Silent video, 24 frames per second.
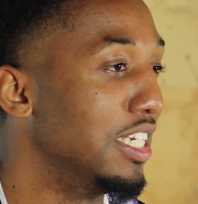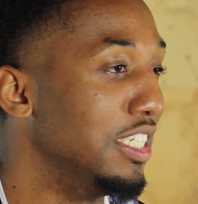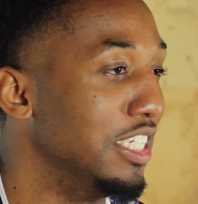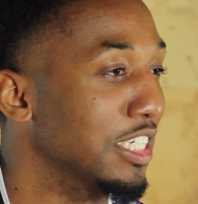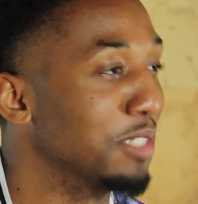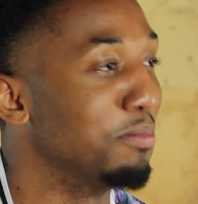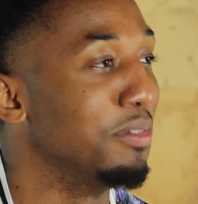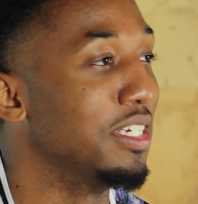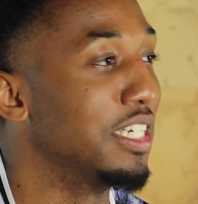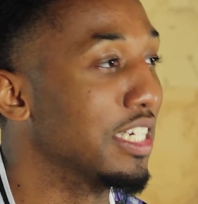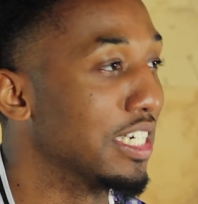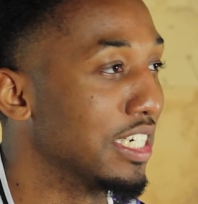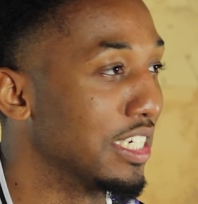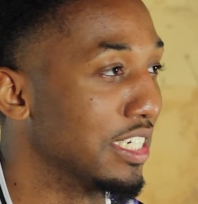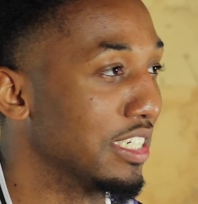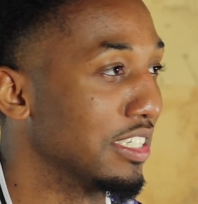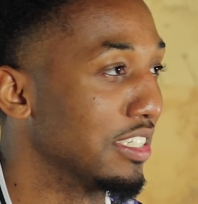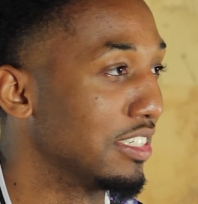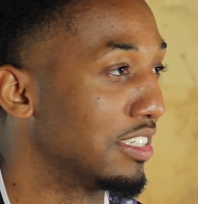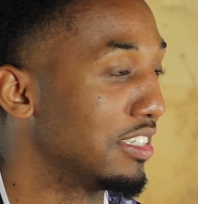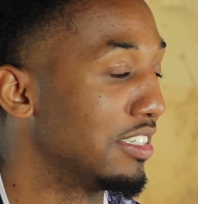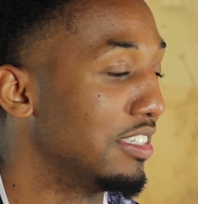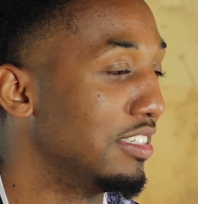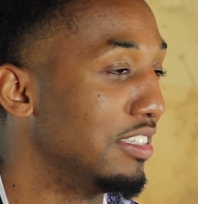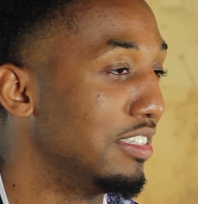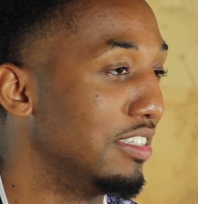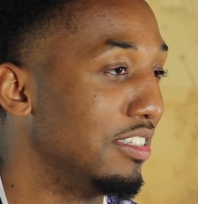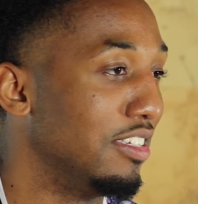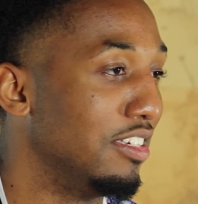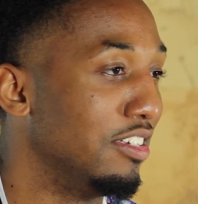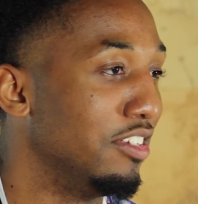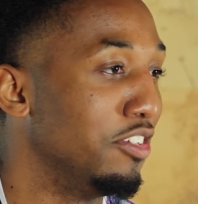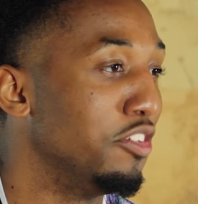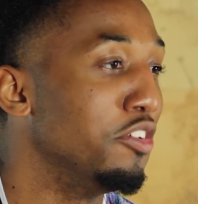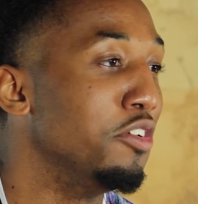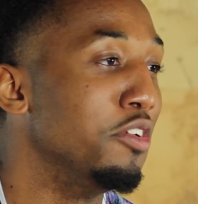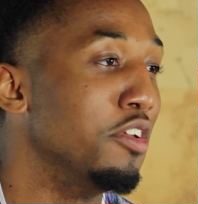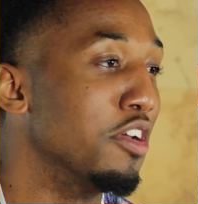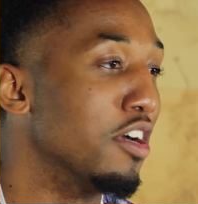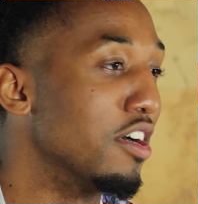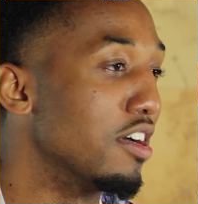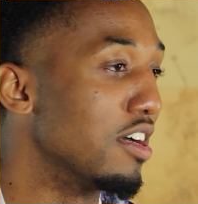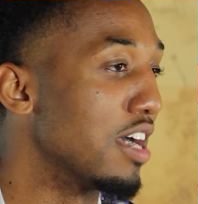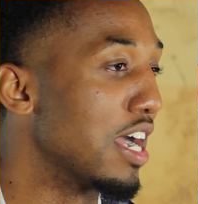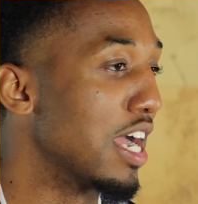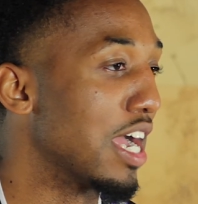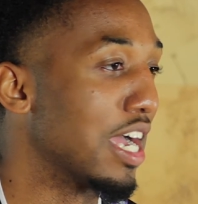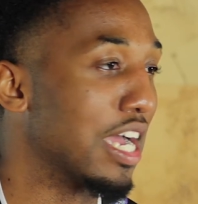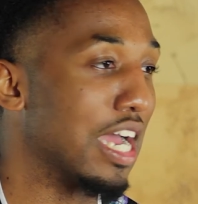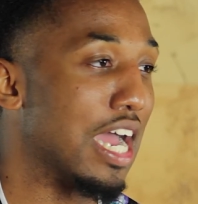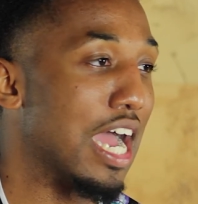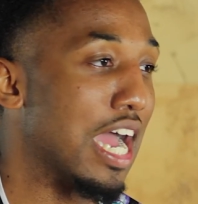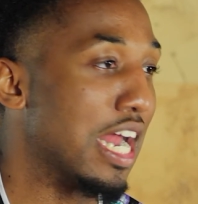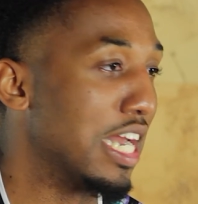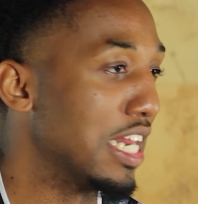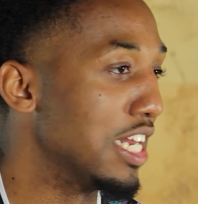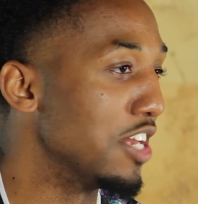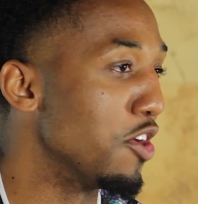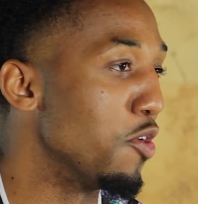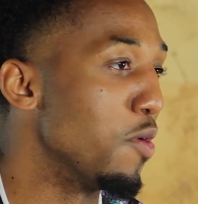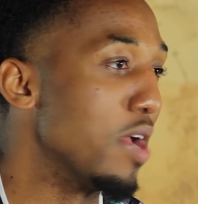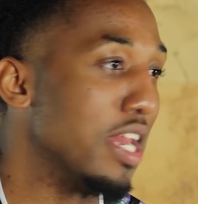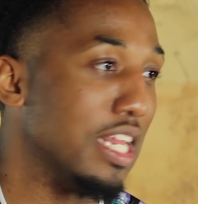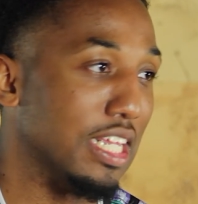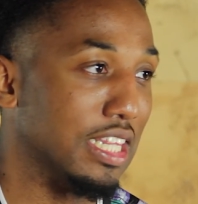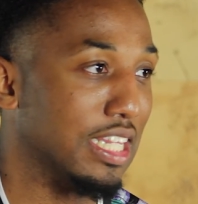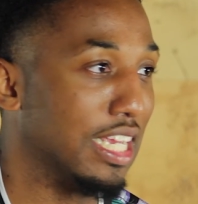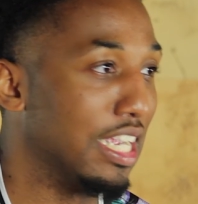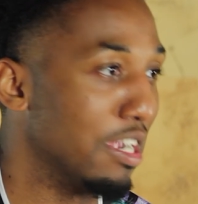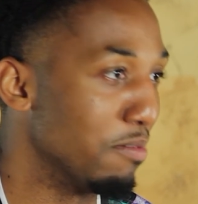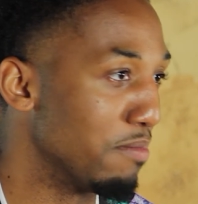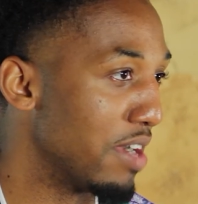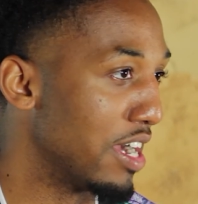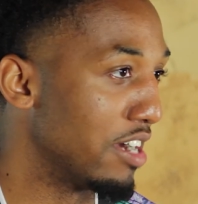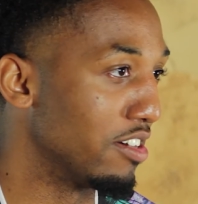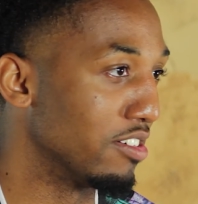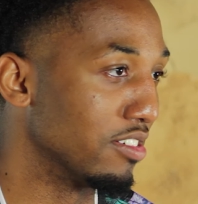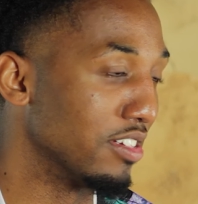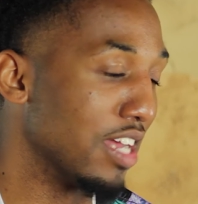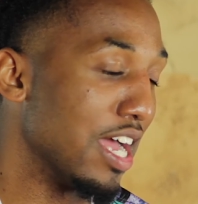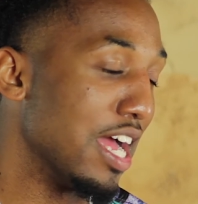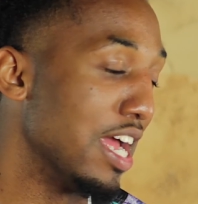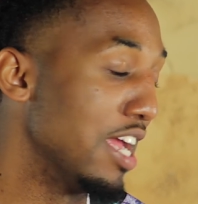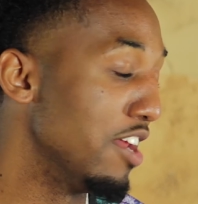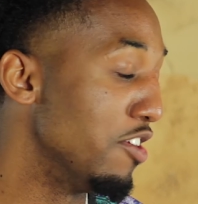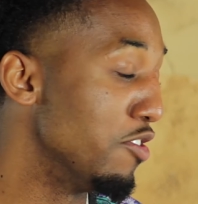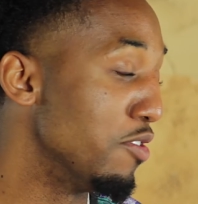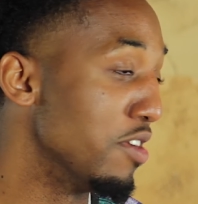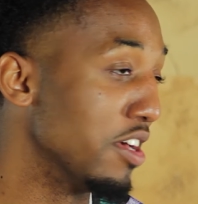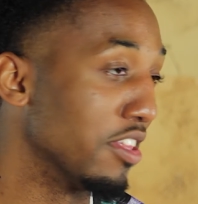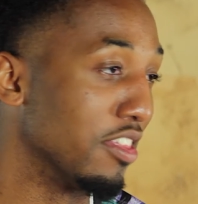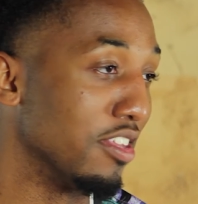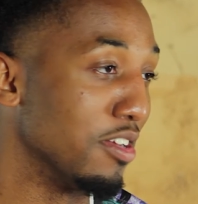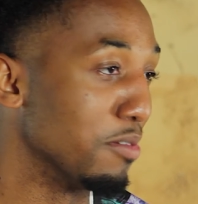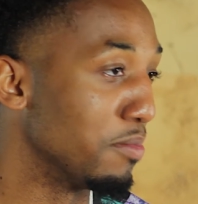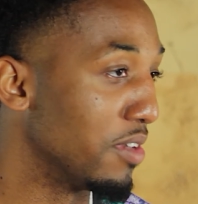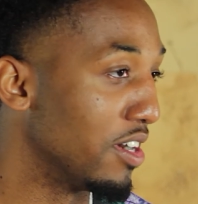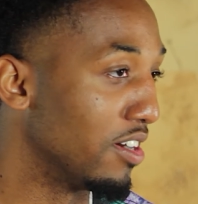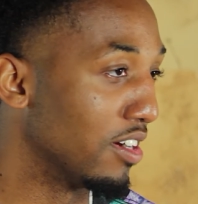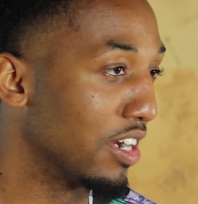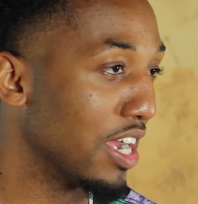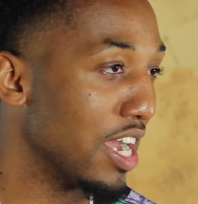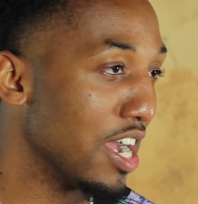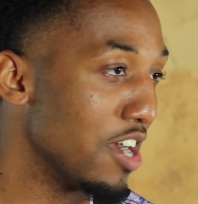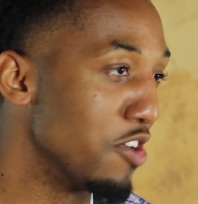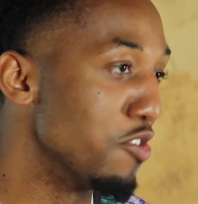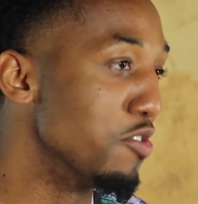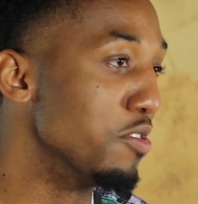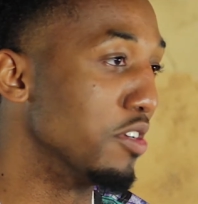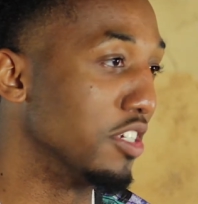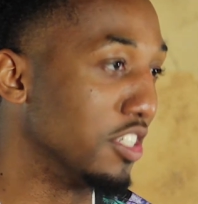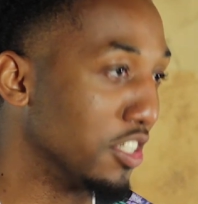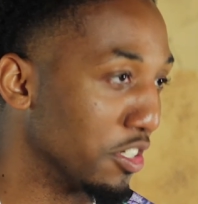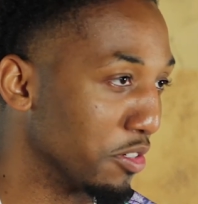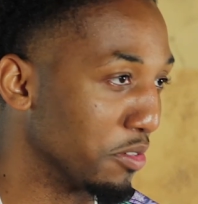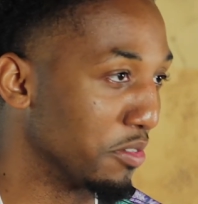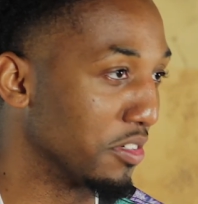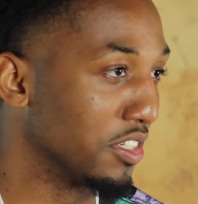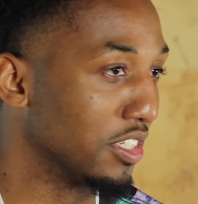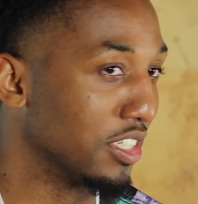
Just because, you know, I didn't know anything about, I didn't know nothing about God or church.